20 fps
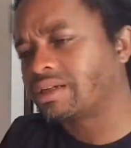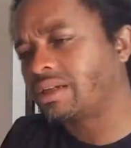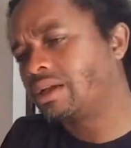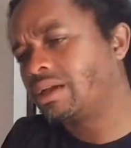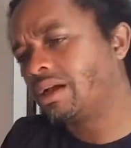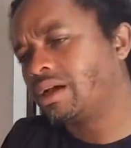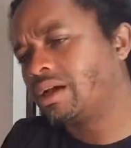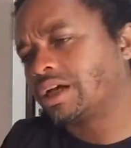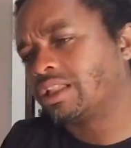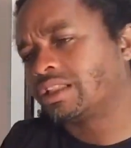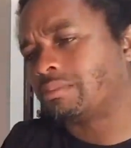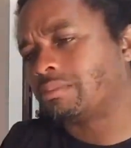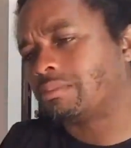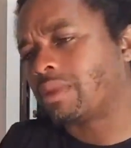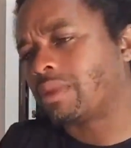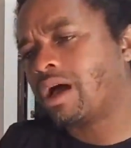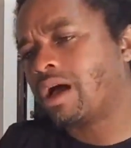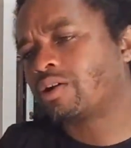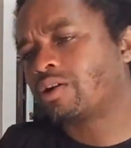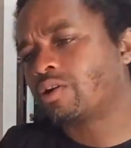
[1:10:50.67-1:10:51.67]
of the
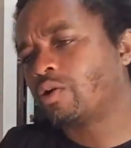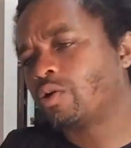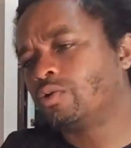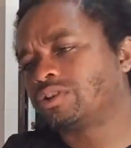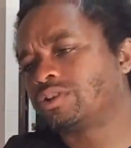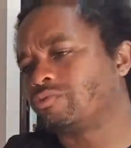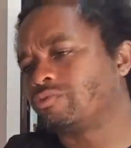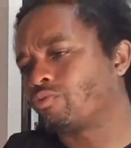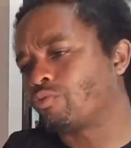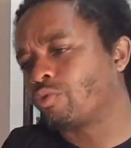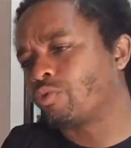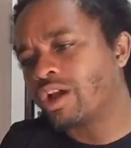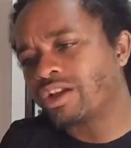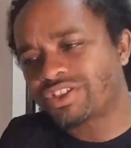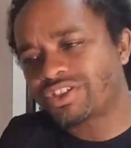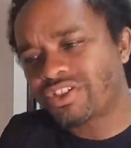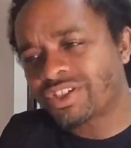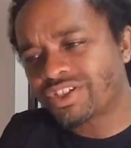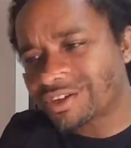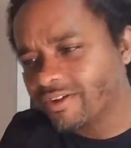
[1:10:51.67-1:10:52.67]
Mongols in
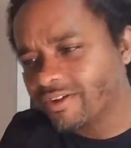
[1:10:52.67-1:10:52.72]
Russia